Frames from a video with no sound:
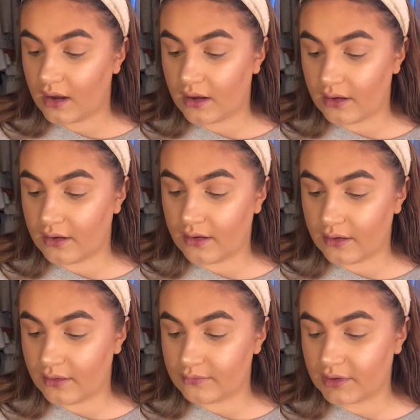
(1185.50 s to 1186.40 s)
I
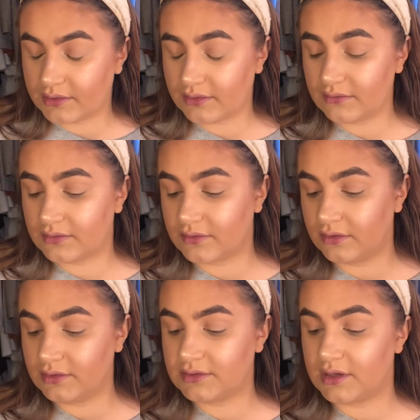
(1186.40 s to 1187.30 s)
don't know what
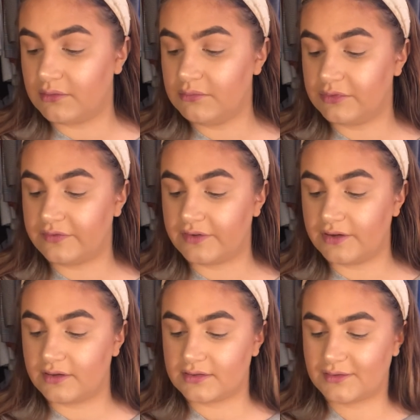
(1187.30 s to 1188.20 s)
colour to go in with
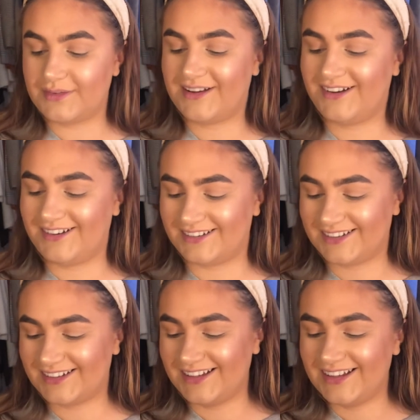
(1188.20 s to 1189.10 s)
first. Oh my god.
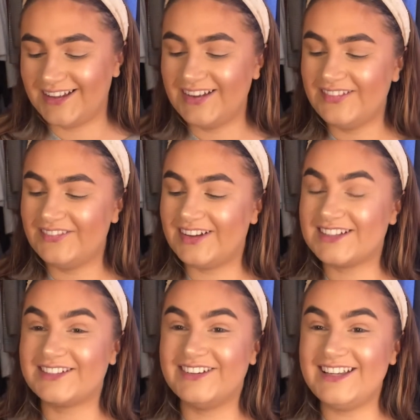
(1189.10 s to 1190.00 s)
My
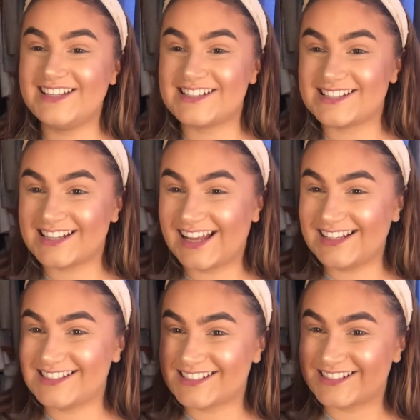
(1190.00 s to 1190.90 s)
tweezers are getting
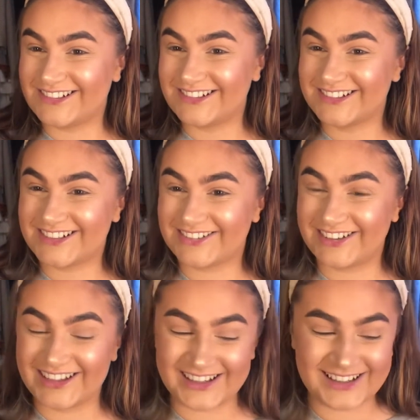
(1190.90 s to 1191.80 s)
stuck to
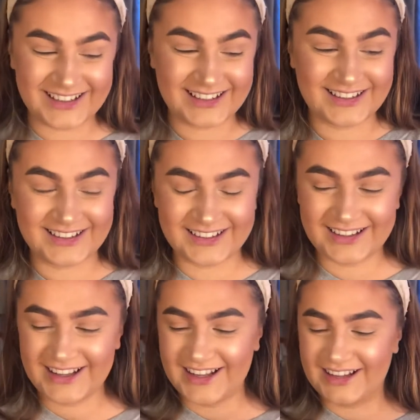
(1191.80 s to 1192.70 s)
it.
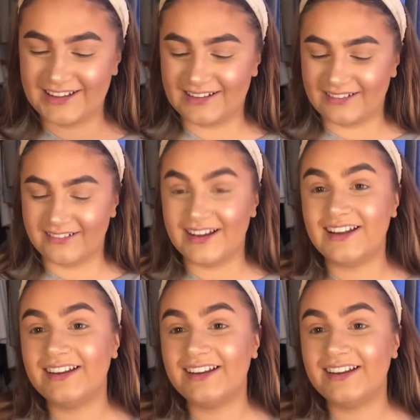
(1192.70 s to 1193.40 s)
Go away.